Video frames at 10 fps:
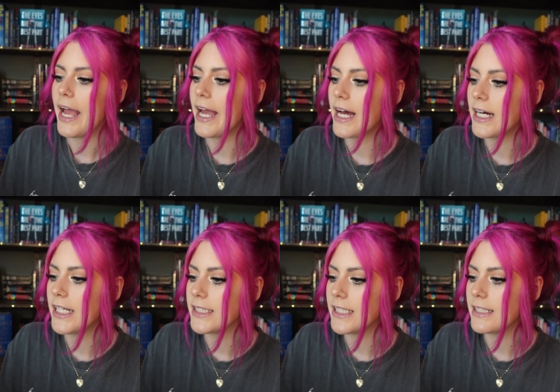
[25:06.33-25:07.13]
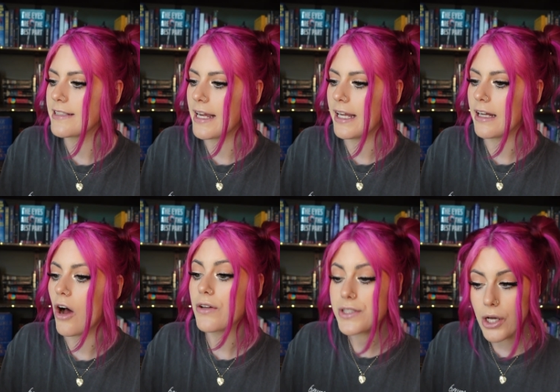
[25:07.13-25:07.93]
and it is
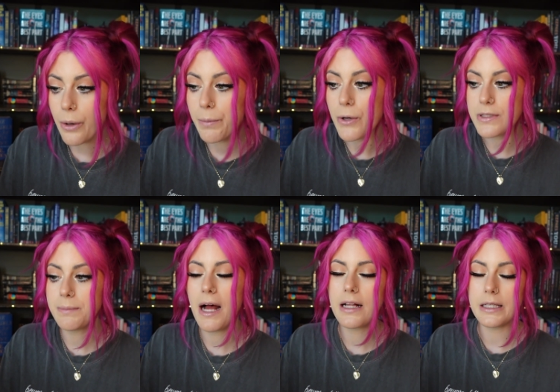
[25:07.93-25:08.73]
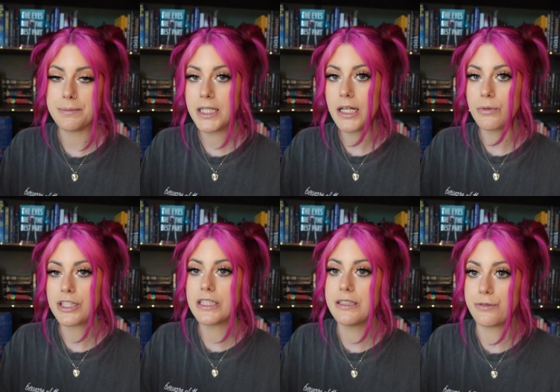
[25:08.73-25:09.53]
also post-apocalyptic, which
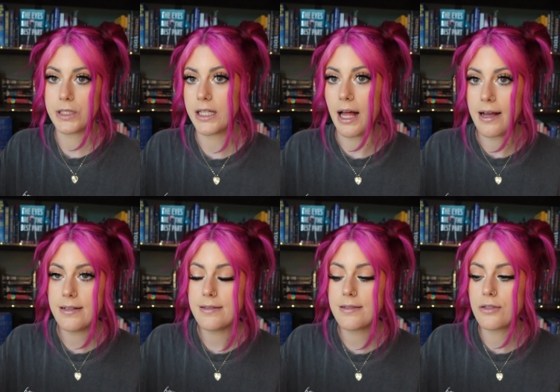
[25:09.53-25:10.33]
I didn't realize.